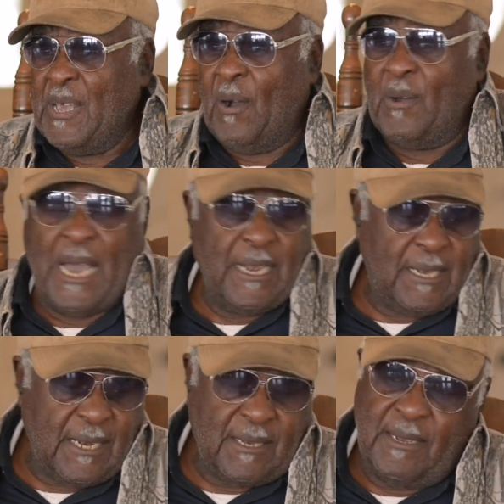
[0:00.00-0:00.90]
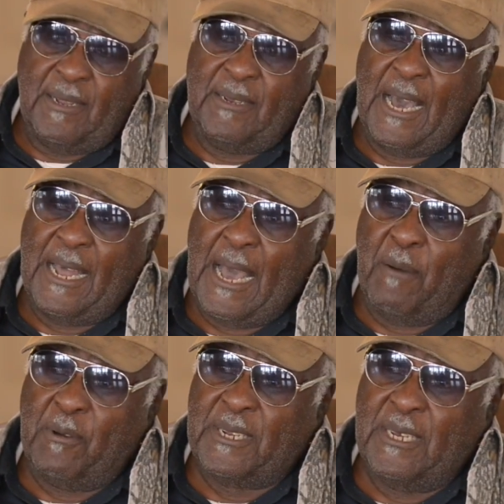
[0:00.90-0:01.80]
Oh, that
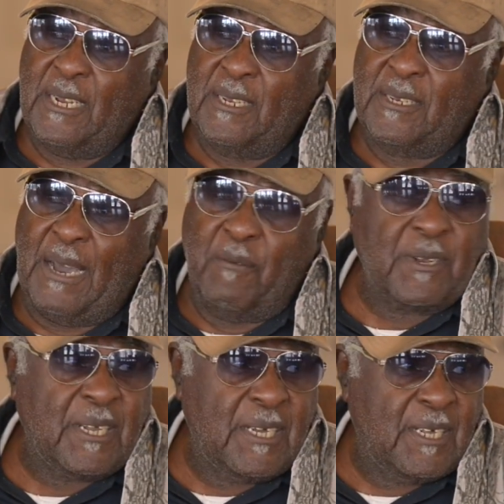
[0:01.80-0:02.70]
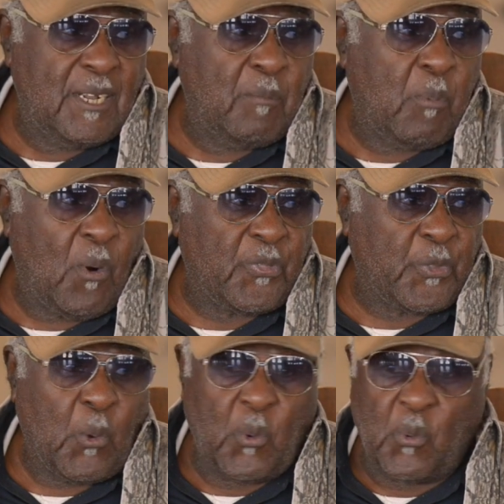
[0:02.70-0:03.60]
was the boy
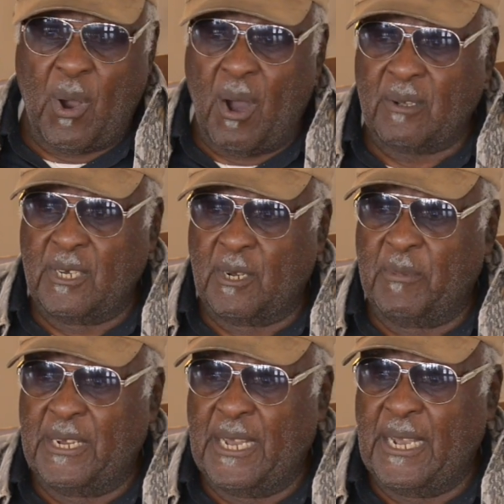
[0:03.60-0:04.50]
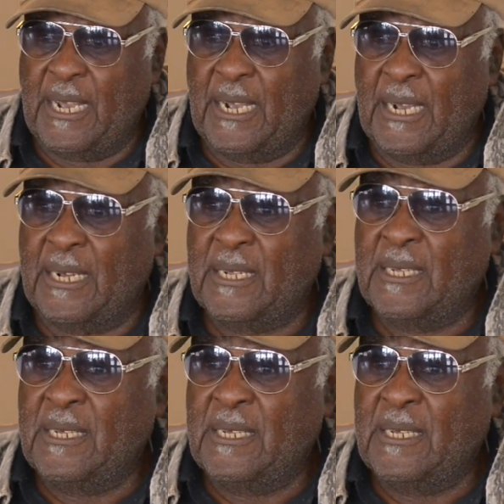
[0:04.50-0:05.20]
throw a rock, hit him in the head,